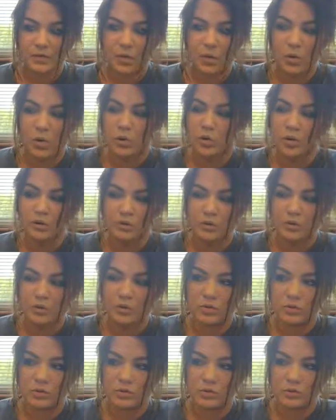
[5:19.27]

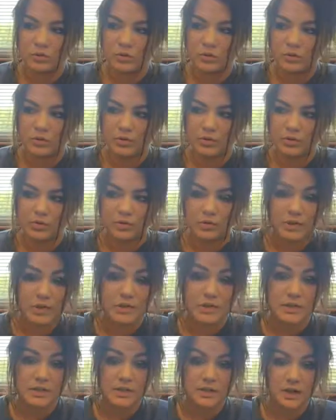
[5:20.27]
horrible
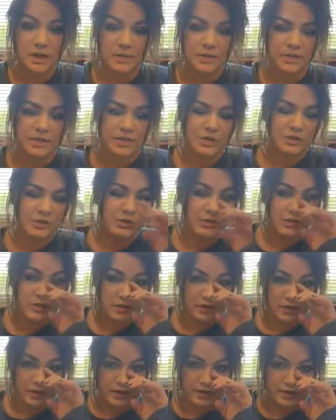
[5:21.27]
situations
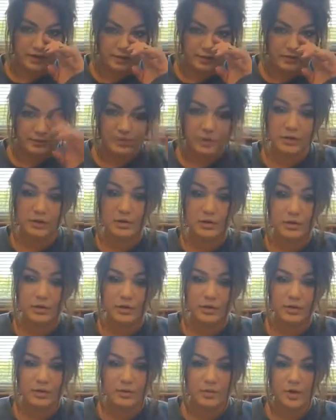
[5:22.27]
of racism in the
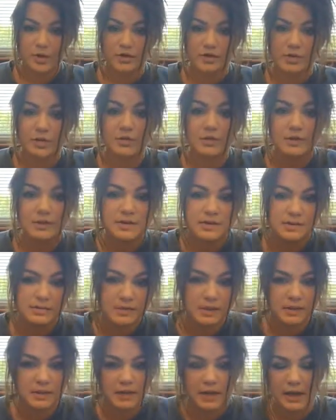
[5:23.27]
North as well. So that's
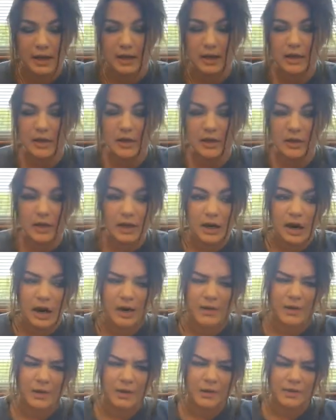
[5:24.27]
something that
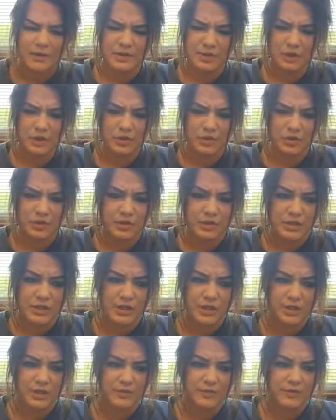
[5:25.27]
I thought was an
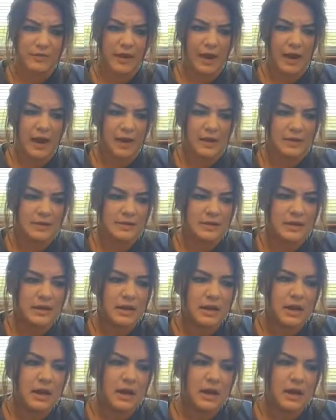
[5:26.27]
interesting fact.